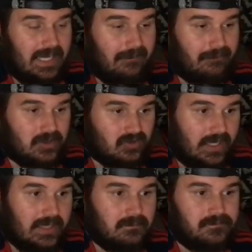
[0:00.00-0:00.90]

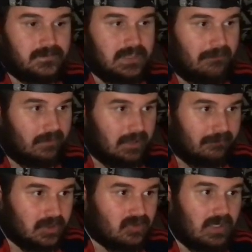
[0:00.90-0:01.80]
Frustrating. Definitely a
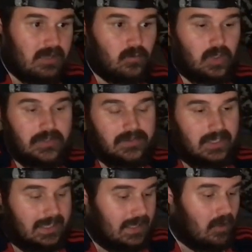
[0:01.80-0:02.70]
frustrating one.
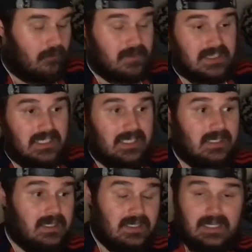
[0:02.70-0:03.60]

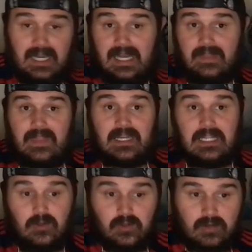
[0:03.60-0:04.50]
Then
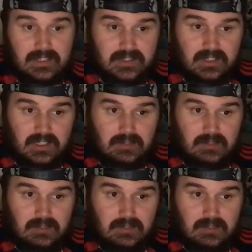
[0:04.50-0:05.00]
Leon Goretzka.